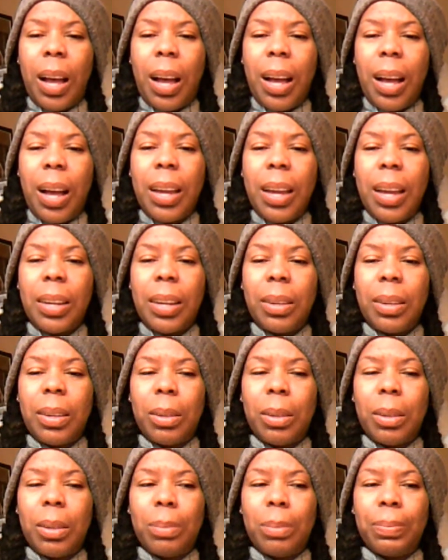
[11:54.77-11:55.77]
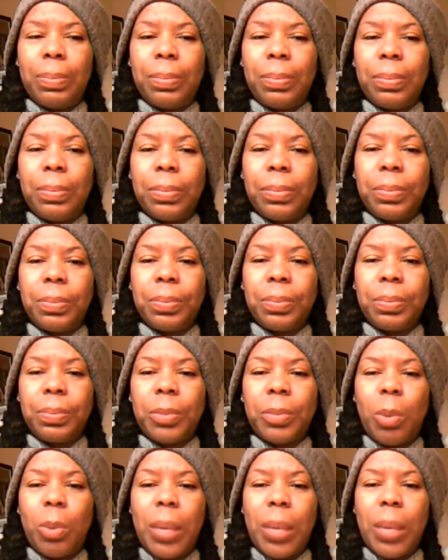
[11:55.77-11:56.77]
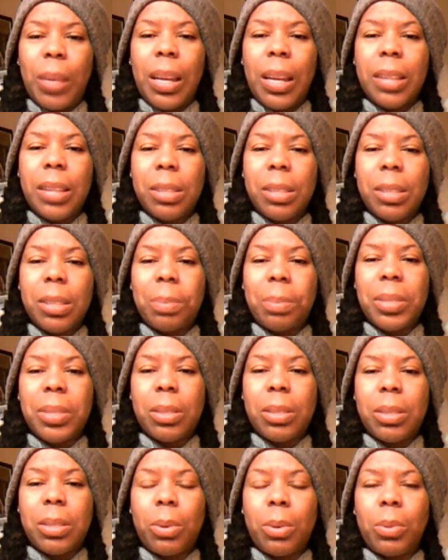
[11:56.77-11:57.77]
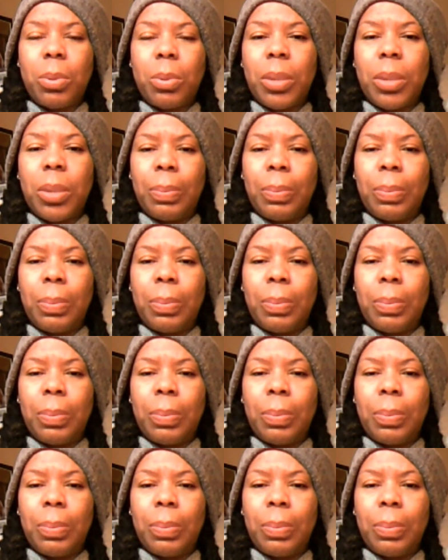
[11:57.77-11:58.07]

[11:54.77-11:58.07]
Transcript: I on my last episode,